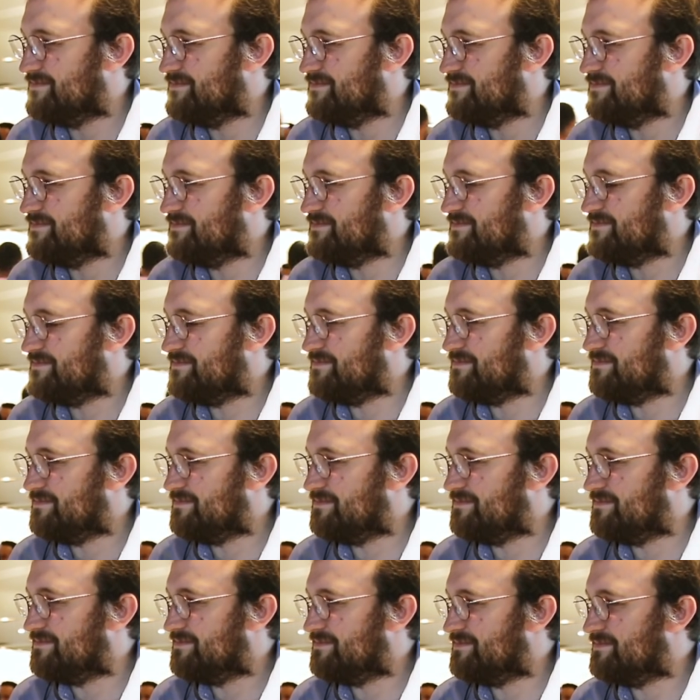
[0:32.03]

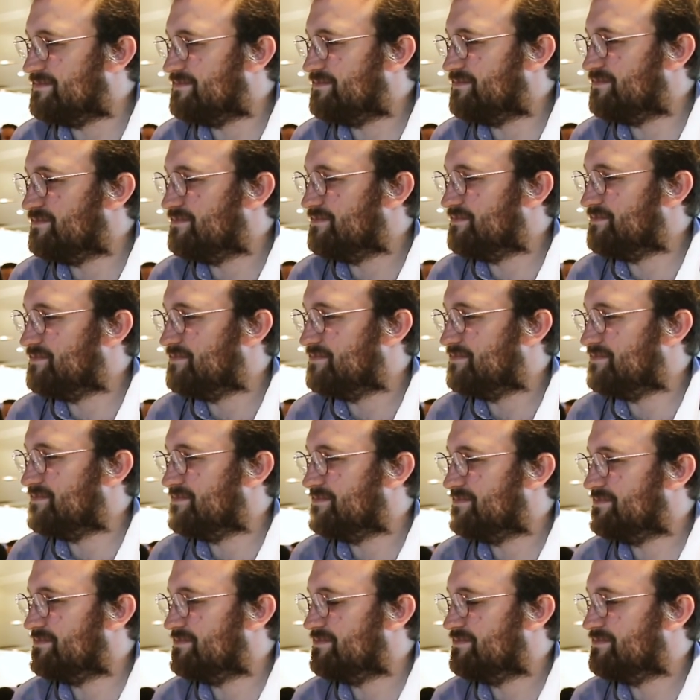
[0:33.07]

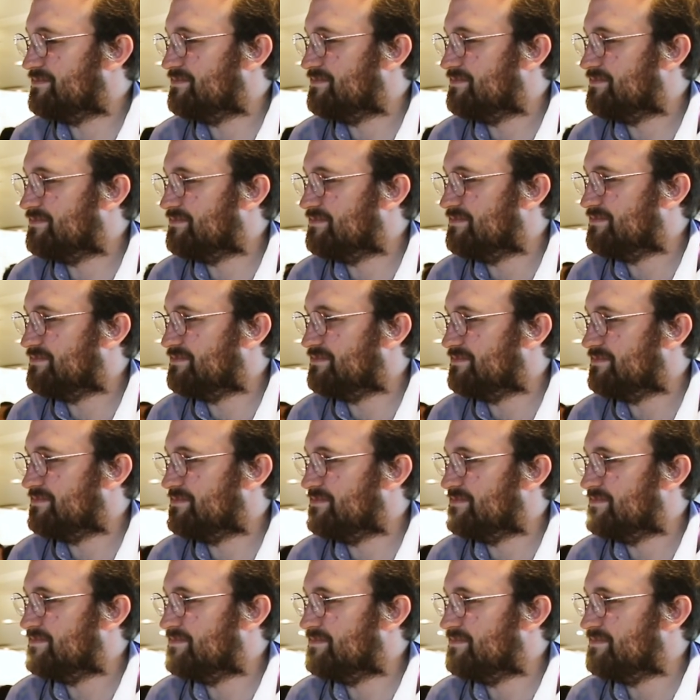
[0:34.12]

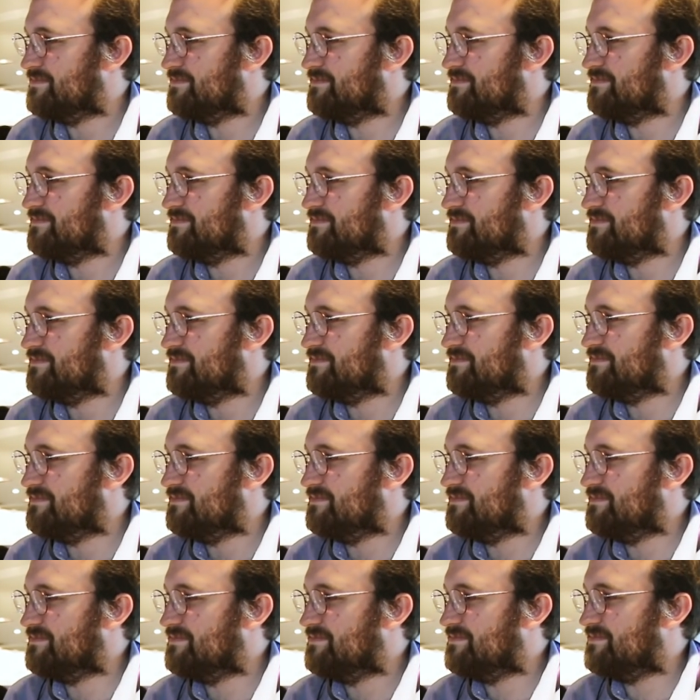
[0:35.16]

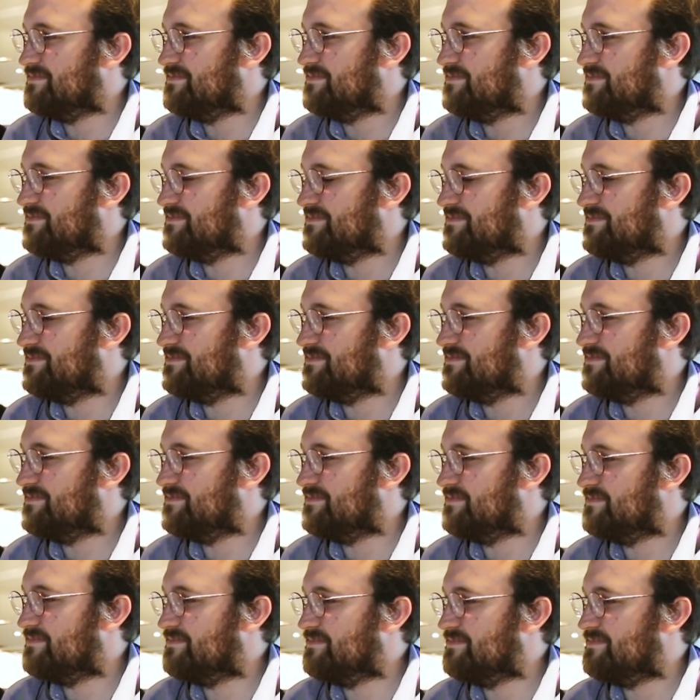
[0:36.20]

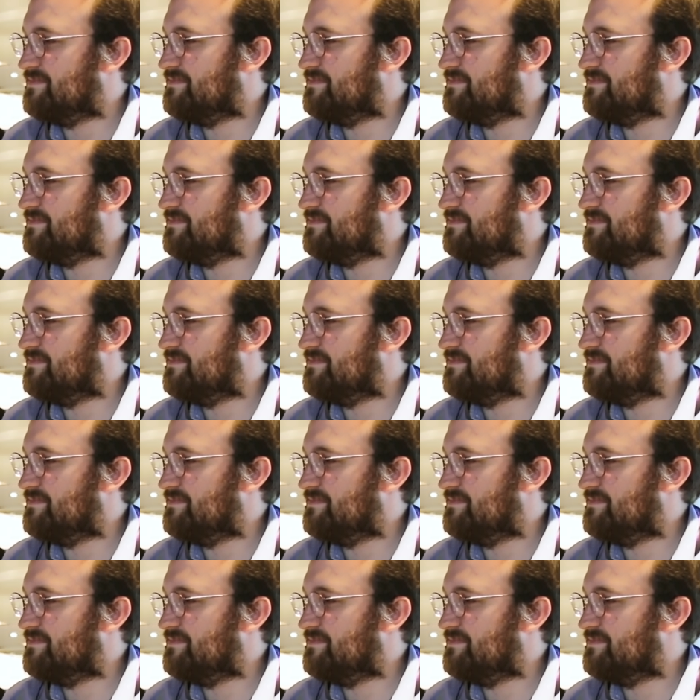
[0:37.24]
(silent)